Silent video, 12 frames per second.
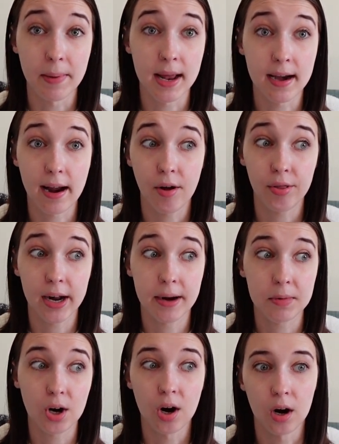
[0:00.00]
And now that
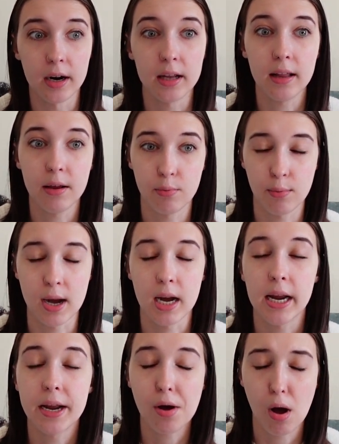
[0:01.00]
I'm currently
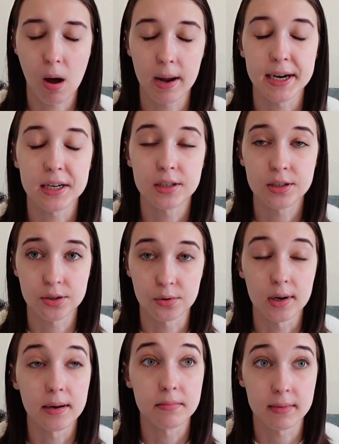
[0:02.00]
reading Onyx
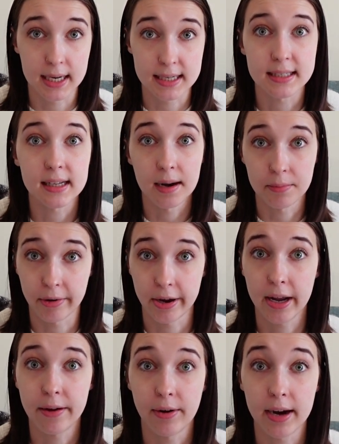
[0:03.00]
Storm, yes, I'm
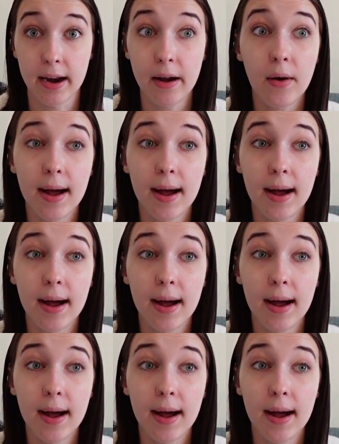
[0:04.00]
reading it right now.